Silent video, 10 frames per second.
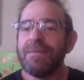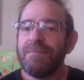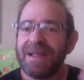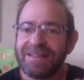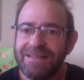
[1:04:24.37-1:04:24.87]

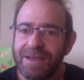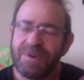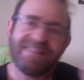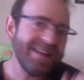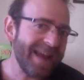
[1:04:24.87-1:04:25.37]
But
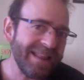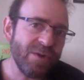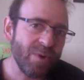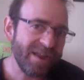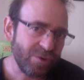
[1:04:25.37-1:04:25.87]
there is
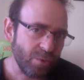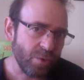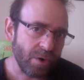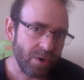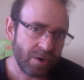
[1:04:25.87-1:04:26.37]
another way to
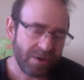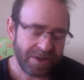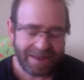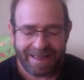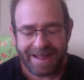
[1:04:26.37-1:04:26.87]
work,
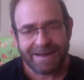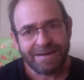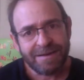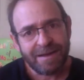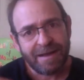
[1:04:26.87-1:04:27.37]

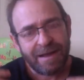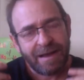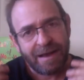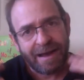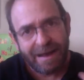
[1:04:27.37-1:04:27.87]
and
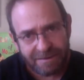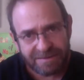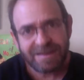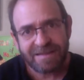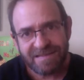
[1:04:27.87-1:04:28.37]

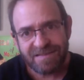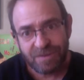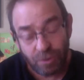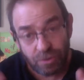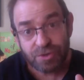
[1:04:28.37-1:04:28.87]

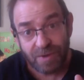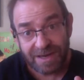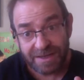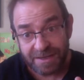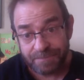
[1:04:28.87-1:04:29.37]
artists
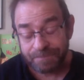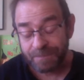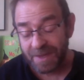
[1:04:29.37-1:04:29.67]
usually,